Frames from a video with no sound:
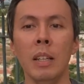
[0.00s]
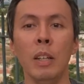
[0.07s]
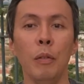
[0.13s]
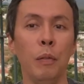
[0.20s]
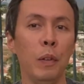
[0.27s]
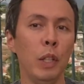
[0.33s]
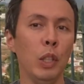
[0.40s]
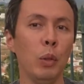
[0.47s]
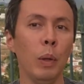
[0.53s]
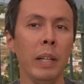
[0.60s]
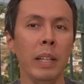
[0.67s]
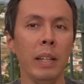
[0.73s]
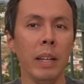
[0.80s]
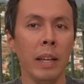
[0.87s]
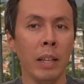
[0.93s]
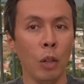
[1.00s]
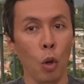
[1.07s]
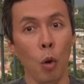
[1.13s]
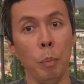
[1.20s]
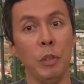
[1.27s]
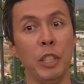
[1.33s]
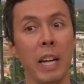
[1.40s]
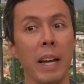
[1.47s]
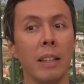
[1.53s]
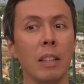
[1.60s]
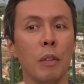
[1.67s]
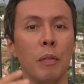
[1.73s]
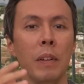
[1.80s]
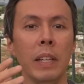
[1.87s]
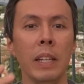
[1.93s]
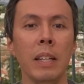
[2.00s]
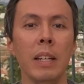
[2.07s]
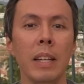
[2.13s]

Visually and objectively,